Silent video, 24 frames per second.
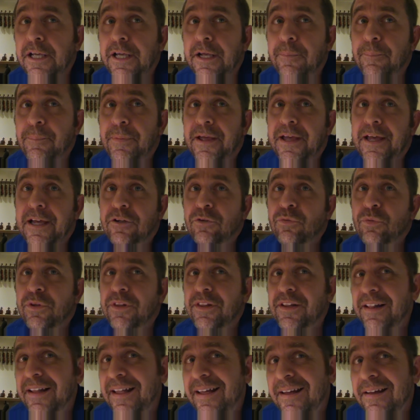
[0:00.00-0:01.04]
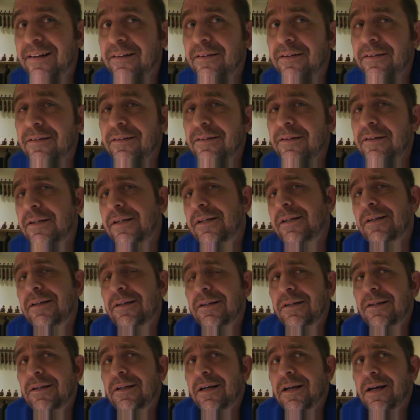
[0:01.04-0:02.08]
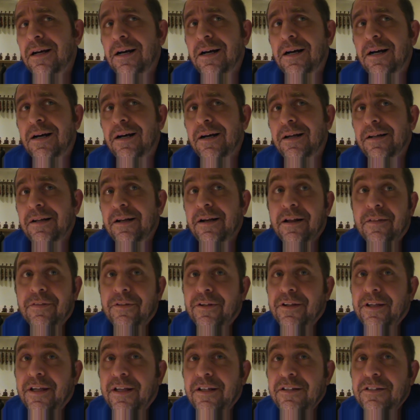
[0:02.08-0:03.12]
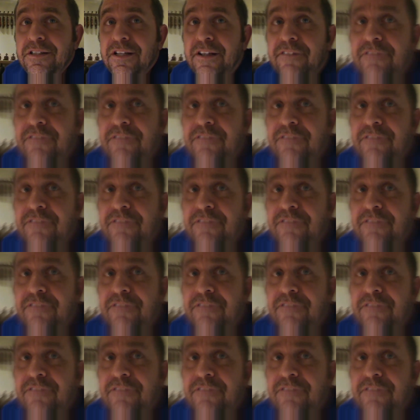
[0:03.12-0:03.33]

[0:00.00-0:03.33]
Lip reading: and packed with lead. In another case,